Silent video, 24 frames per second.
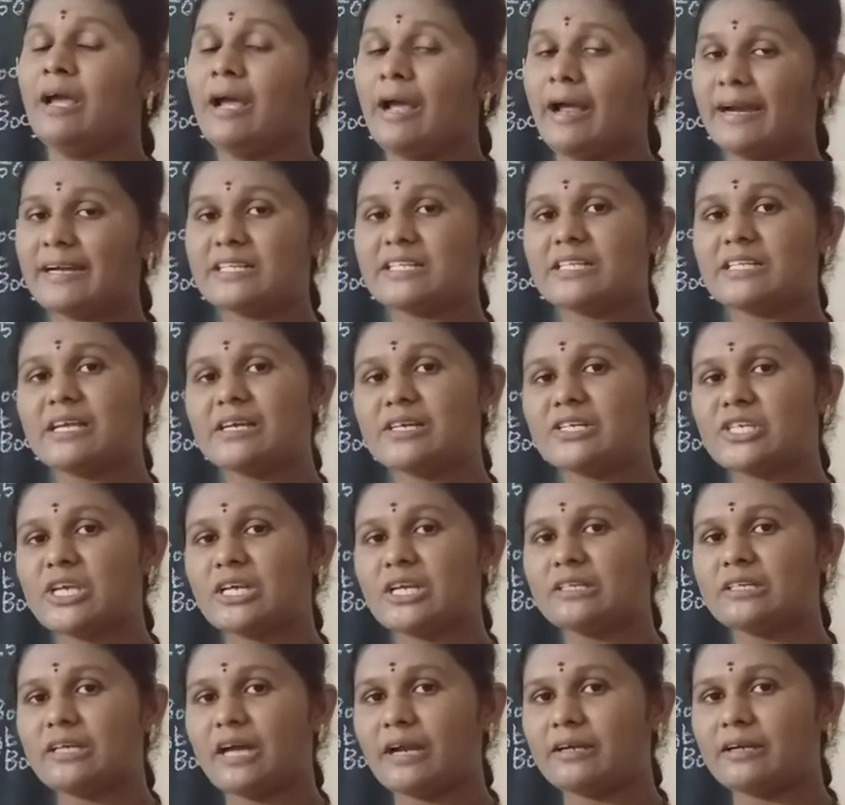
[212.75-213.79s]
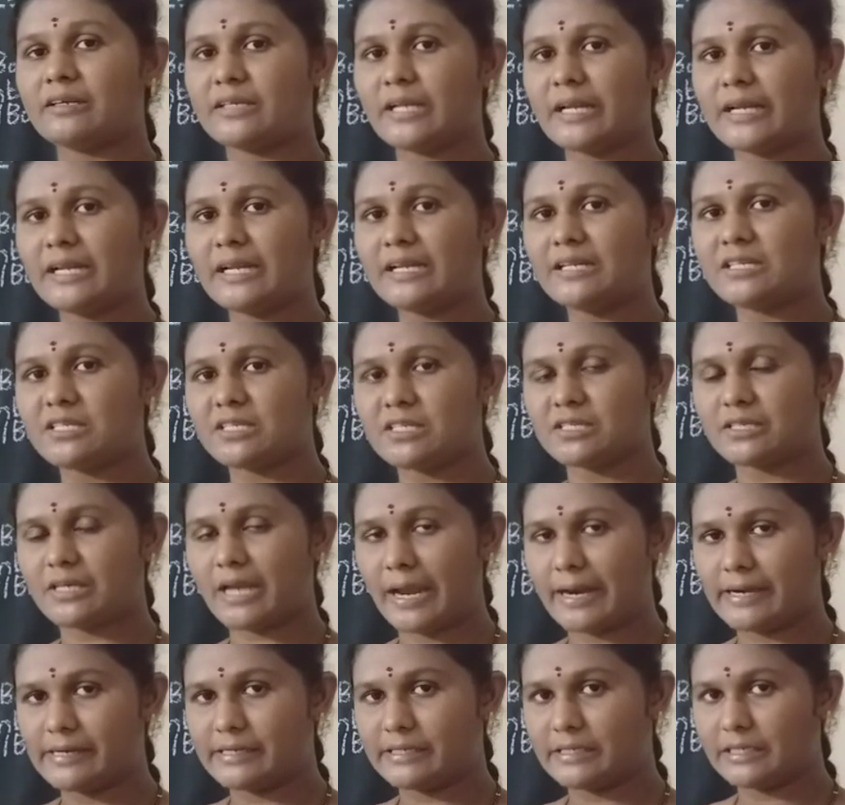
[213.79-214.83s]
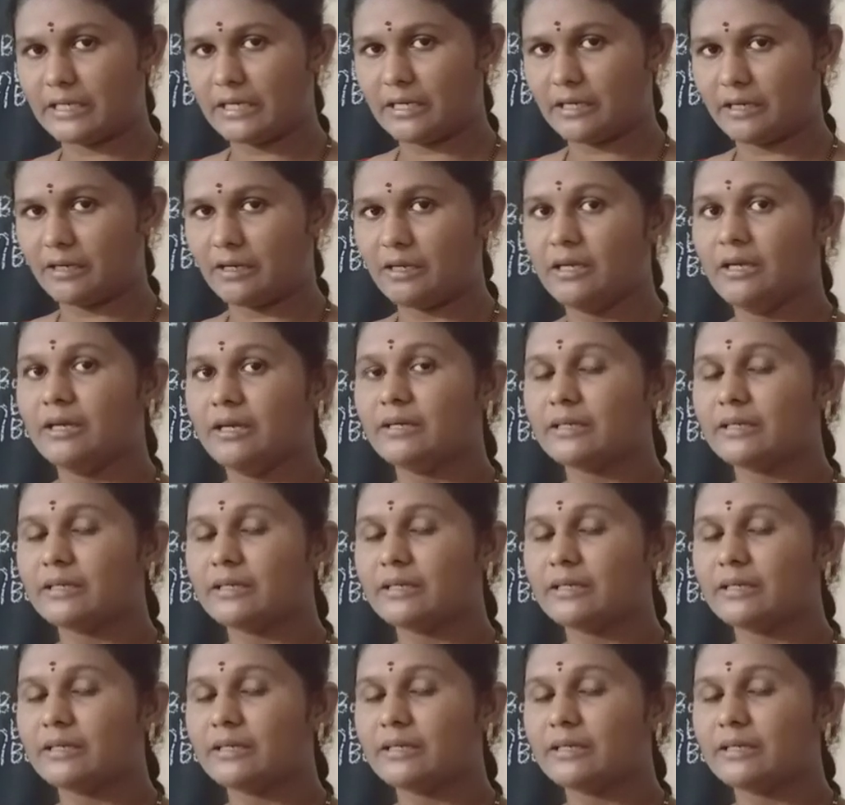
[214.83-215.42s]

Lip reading: Head section contains title.